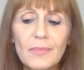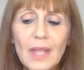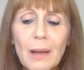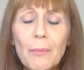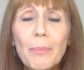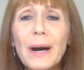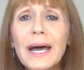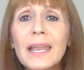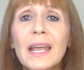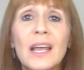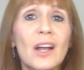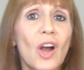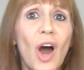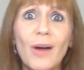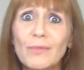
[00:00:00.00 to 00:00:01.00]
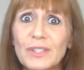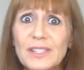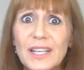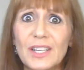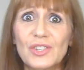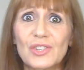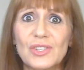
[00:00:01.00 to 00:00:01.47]
But
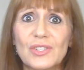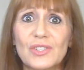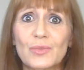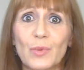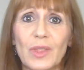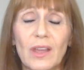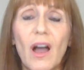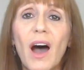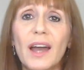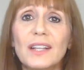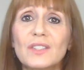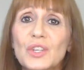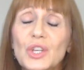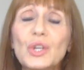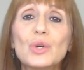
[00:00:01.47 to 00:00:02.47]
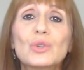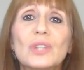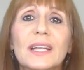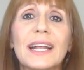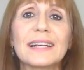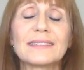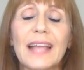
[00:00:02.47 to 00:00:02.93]
Conversations with God is huge
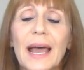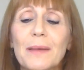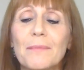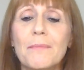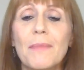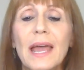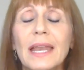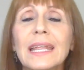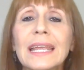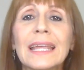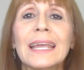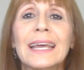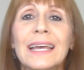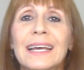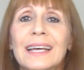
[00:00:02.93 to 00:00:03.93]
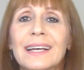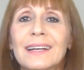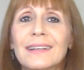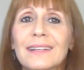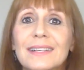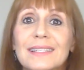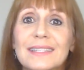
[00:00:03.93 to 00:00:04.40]
and has had many
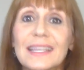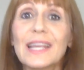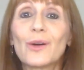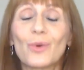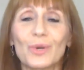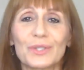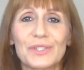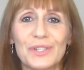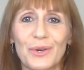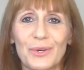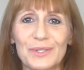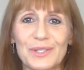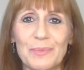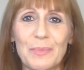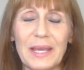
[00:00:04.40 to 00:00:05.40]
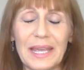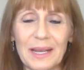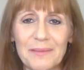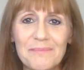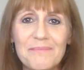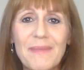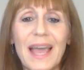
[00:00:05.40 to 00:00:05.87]
sequels, so to
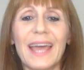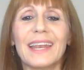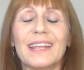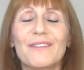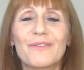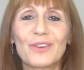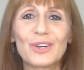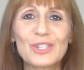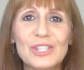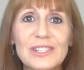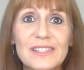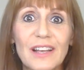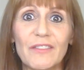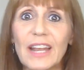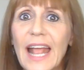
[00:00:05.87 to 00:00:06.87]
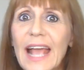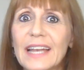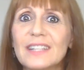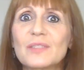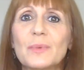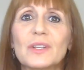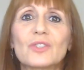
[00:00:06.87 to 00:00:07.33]
speak, many versions of it,
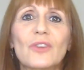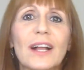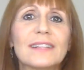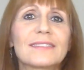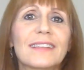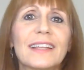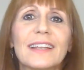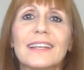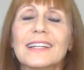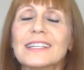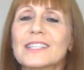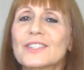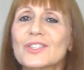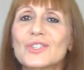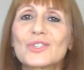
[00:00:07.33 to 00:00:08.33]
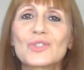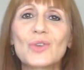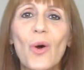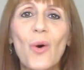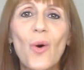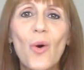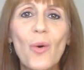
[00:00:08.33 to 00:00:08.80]
and it's been translated into
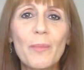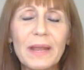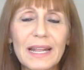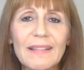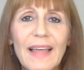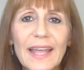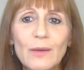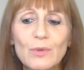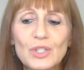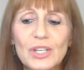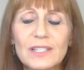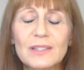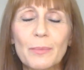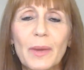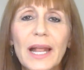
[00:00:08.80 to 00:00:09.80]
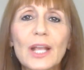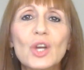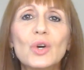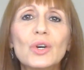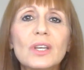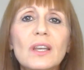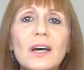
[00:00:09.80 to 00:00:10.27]
so many languages. But I
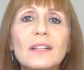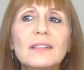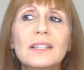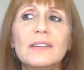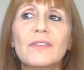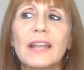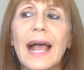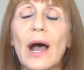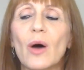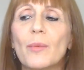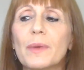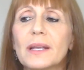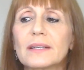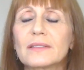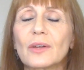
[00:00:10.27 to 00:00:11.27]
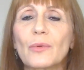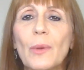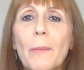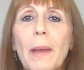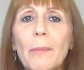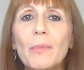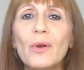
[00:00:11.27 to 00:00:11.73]
could not leave it out because I
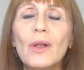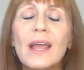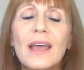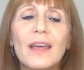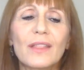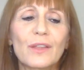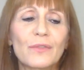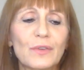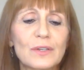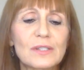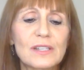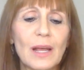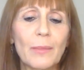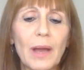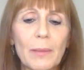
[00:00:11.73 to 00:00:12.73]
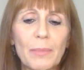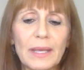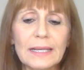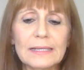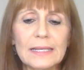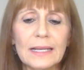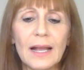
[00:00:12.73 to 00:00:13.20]
remember the first time I
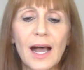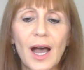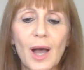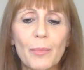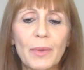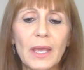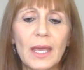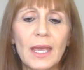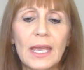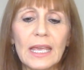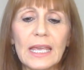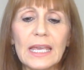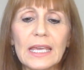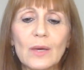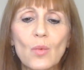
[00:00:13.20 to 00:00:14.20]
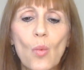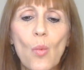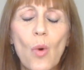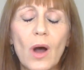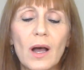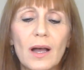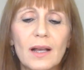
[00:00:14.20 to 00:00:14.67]
picked it up, it
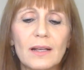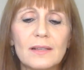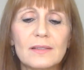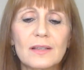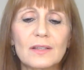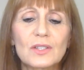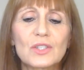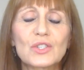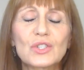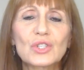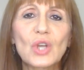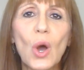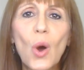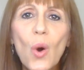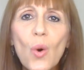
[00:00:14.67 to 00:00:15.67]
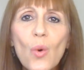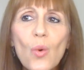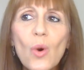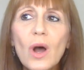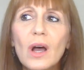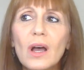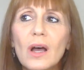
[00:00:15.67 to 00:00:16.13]
was
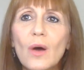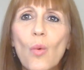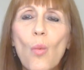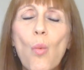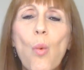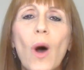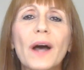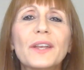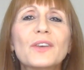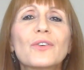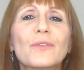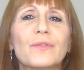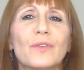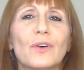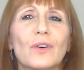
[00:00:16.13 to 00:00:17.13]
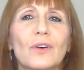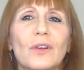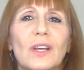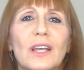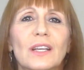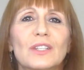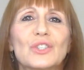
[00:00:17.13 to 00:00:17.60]
so wonderful
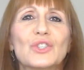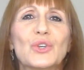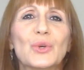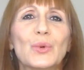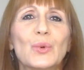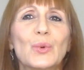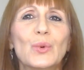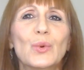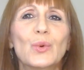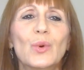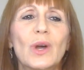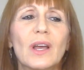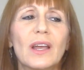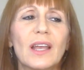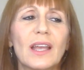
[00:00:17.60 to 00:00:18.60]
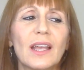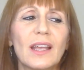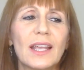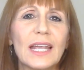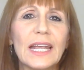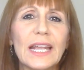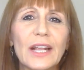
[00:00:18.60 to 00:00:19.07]
to
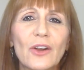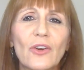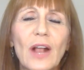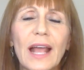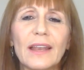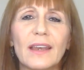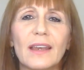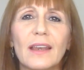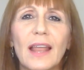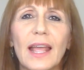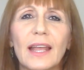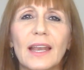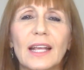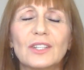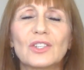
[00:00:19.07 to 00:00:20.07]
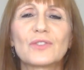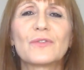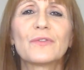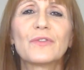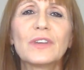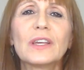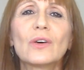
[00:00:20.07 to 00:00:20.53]
hear and, and, and just
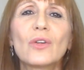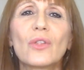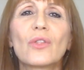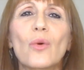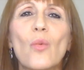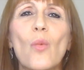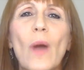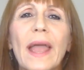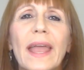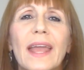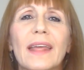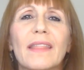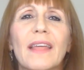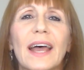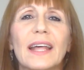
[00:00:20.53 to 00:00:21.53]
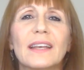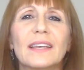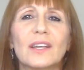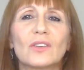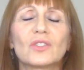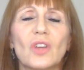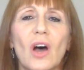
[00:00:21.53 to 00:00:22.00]
feel the way that
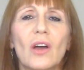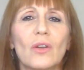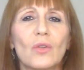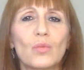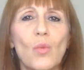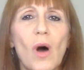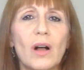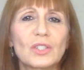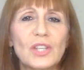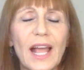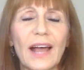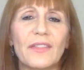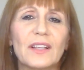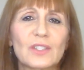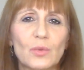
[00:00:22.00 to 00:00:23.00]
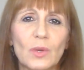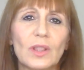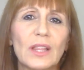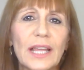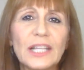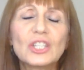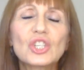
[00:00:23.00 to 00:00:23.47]
Neale Donald Walsch had this
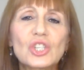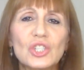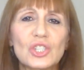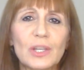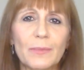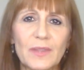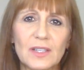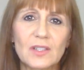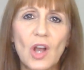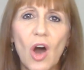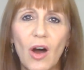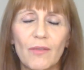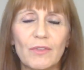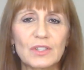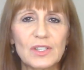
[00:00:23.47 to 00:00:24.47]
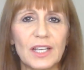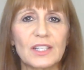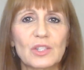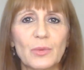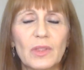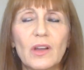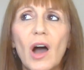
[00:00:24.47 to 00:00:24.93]
relationship, this
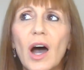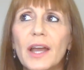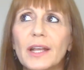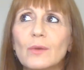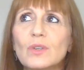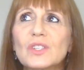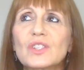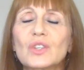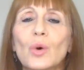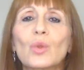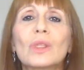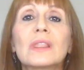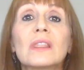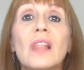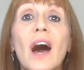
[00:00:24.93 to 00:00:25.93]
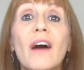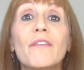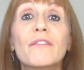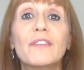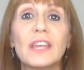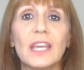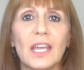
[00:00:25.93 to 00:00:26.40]
conversation with God. It was so
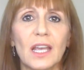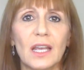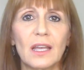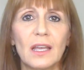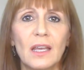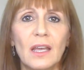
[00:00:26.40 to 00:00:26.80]
loving